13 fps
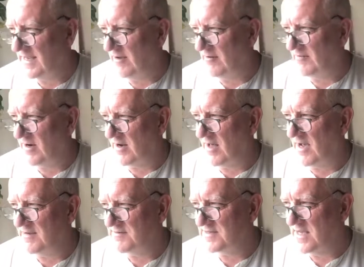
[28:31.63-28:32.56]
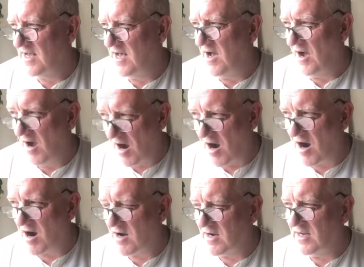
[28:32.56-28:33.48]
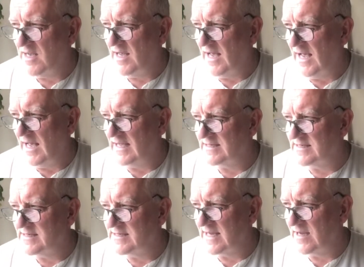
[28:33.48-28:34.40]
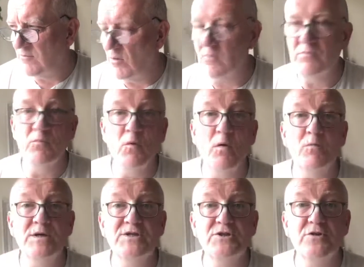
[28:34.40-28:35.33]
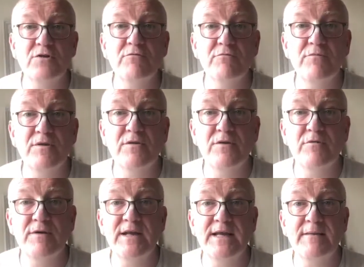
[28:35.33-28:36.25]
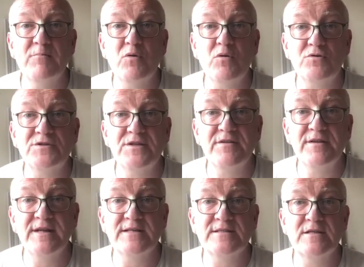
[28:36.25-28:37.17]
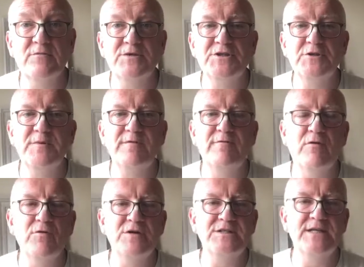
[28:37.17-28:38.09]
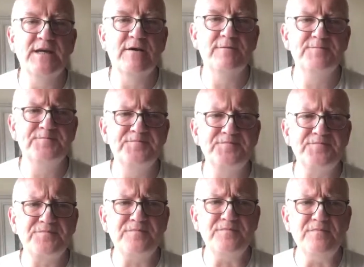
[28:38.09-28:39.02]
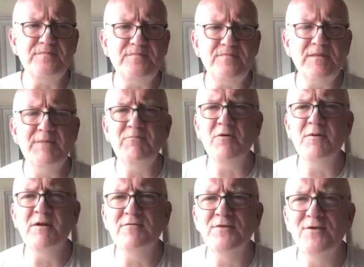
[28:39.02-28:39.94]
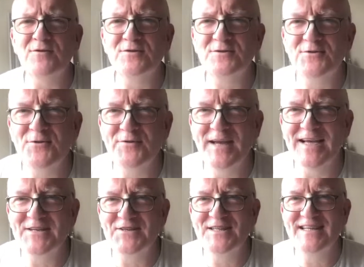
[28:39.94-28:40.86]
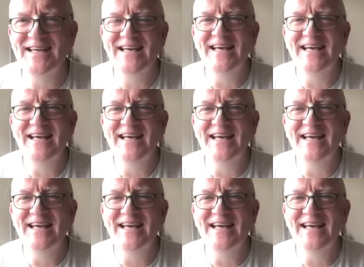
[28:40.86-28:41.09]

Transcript: of our lives are, and what we should do, the really important things that we should be focusing on. And Prabhupada often told a story, actually,